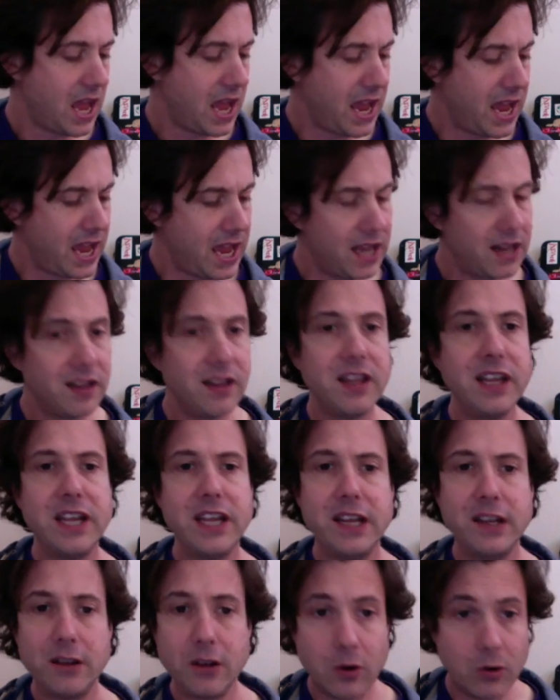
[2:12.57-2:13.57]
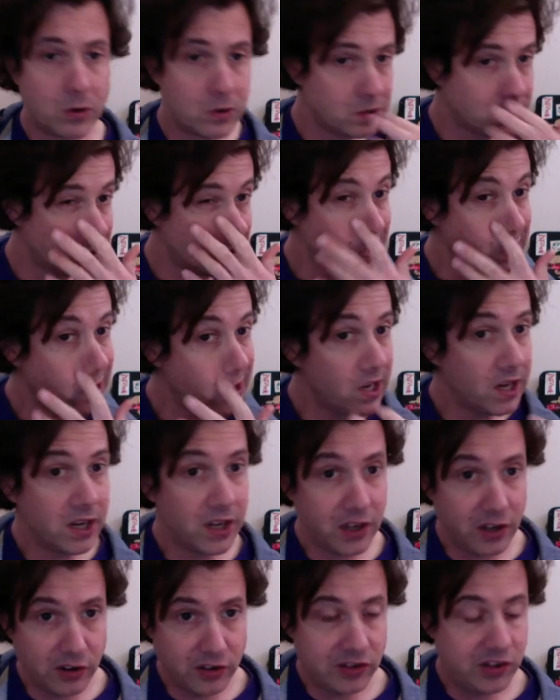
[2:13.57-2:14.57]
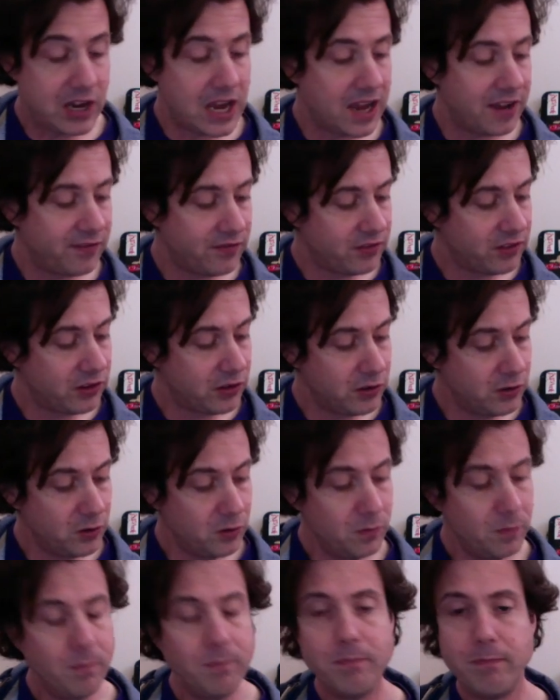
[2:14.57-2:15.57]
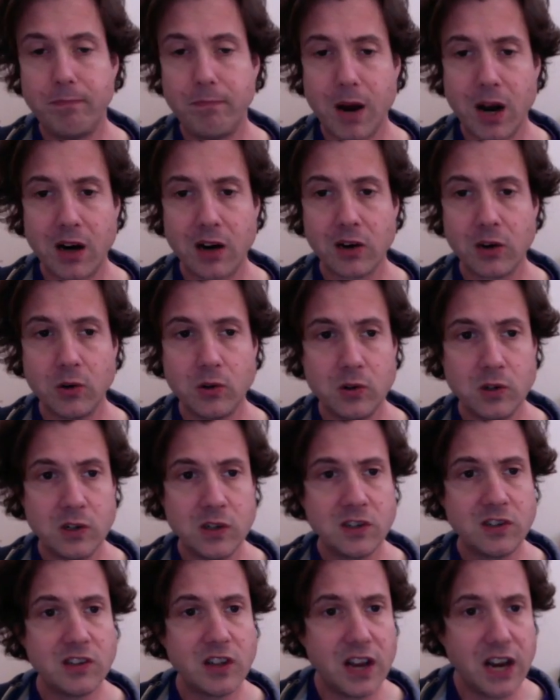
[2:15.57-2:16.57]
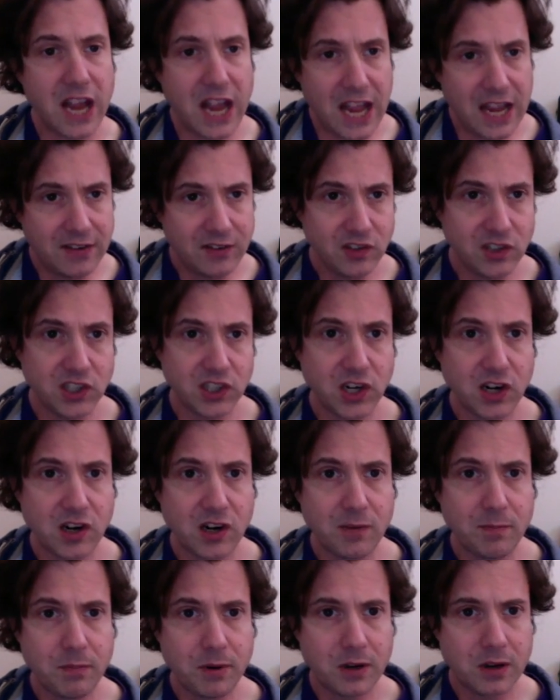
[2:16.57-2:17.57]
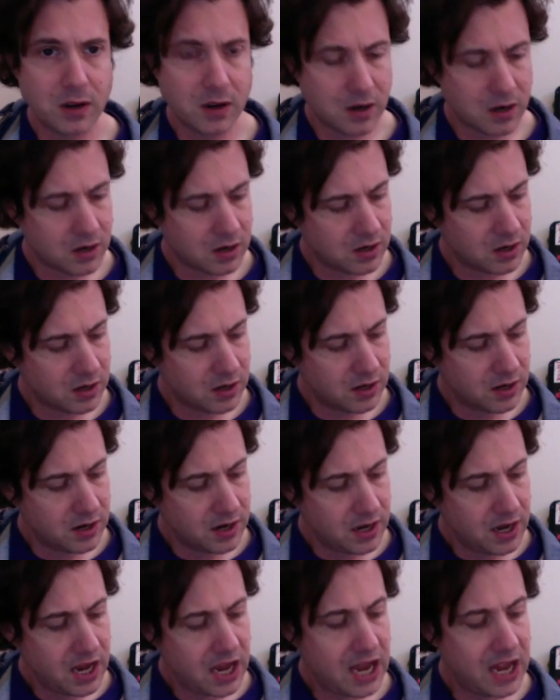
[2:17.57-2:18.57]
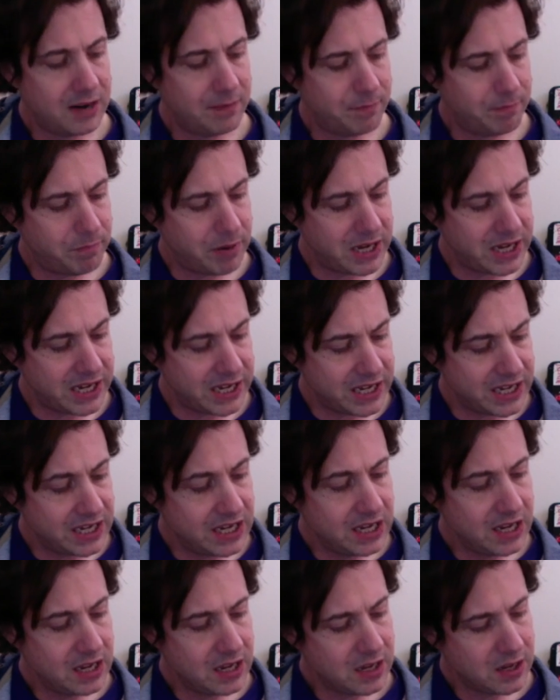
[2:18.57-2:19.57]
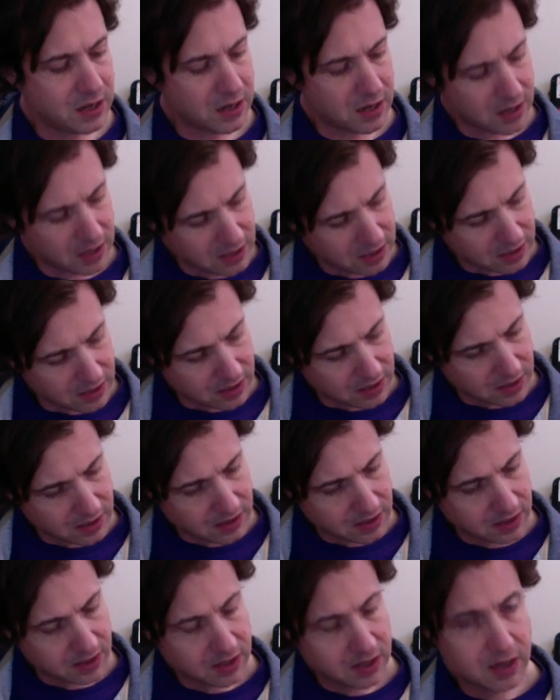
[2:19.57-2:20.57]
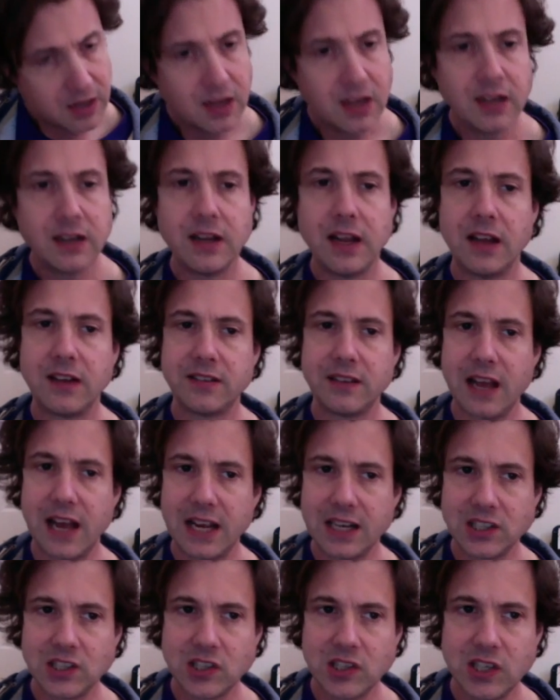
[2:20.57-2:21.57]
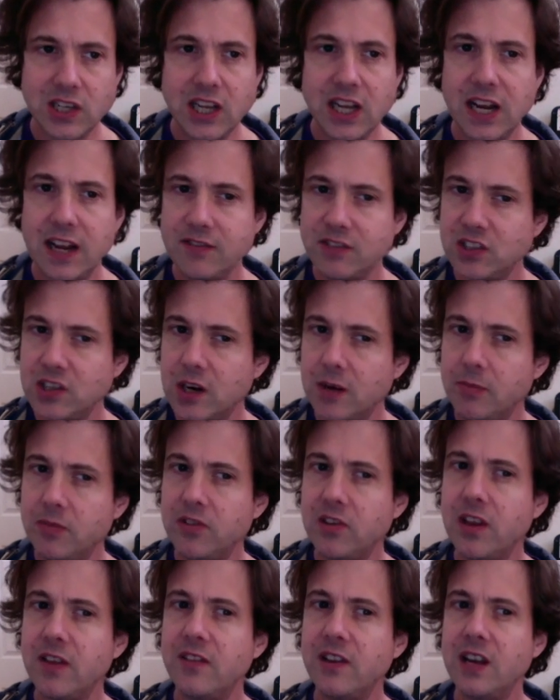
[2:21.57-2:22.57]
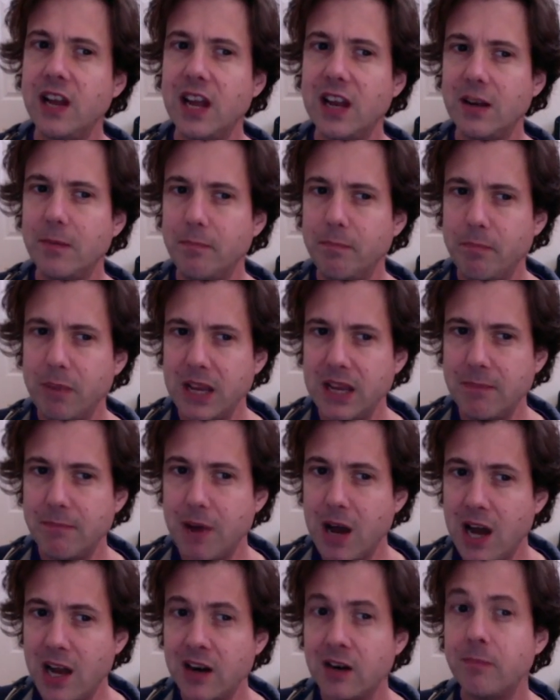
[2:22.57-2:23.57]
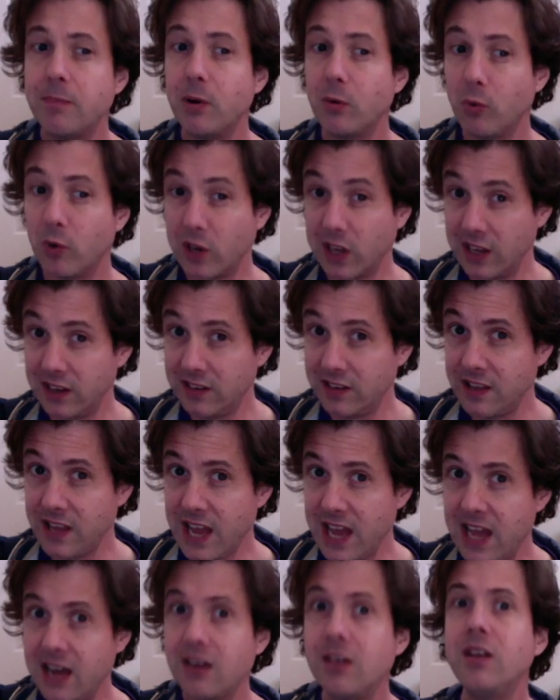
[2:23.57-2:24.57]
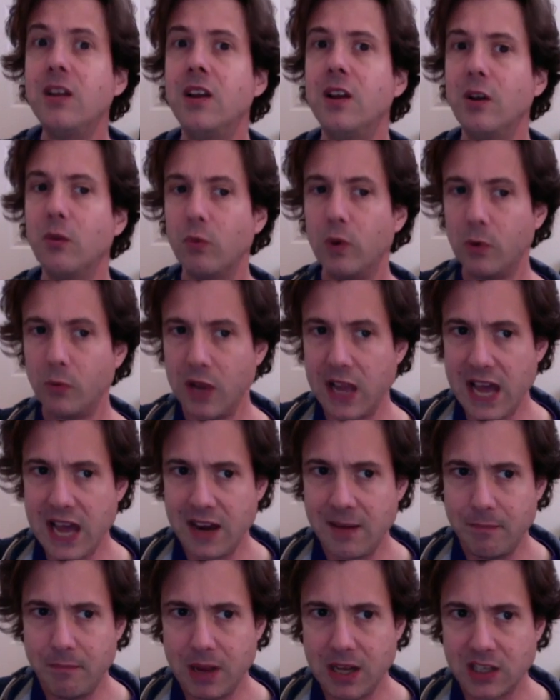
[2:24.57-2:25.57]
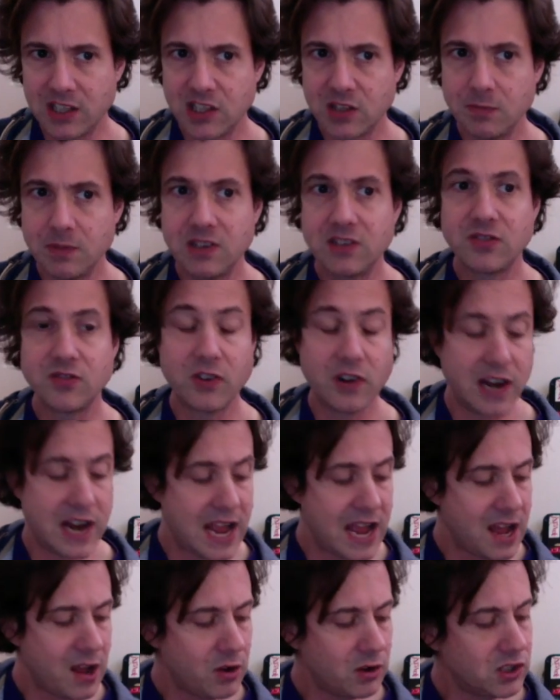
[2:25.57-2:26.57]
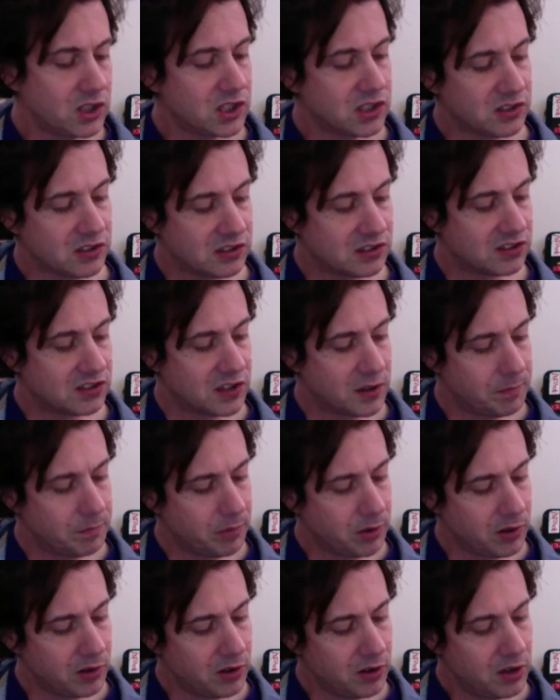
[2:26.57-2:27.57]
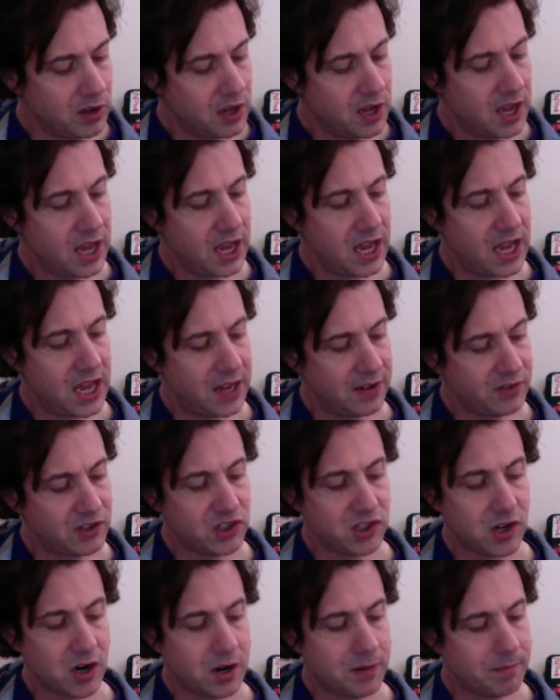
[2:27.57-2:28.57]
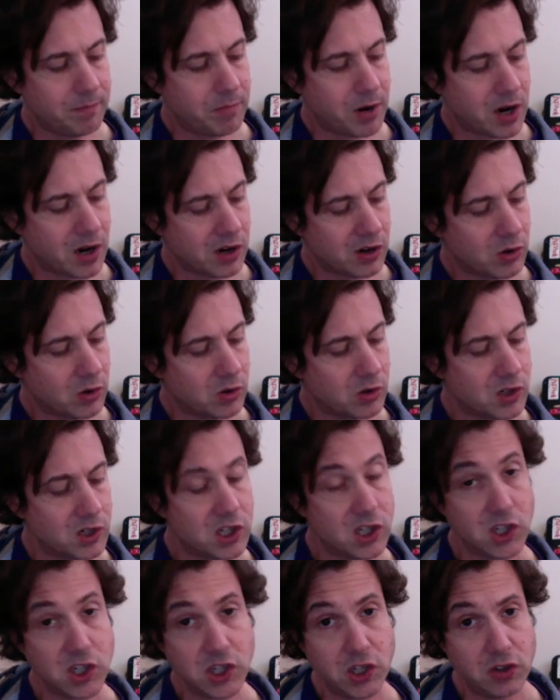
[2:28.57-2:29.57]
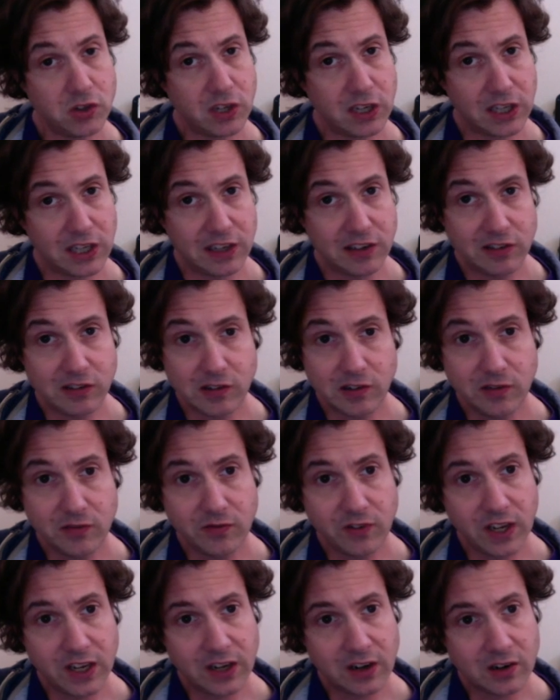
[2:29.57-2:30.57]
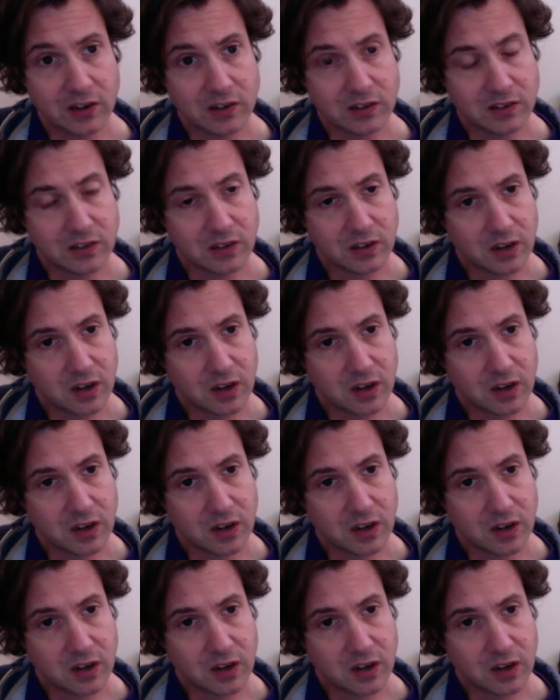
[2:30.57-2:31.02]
And the chords that you're going to use, you have 2 bar chords, F sharp and B. Now it's actually an F sharp 7 and a B minor, but we'll get to that when we add embellishments. For now, just a simple F sharp bar chord, just using these 2 fingers.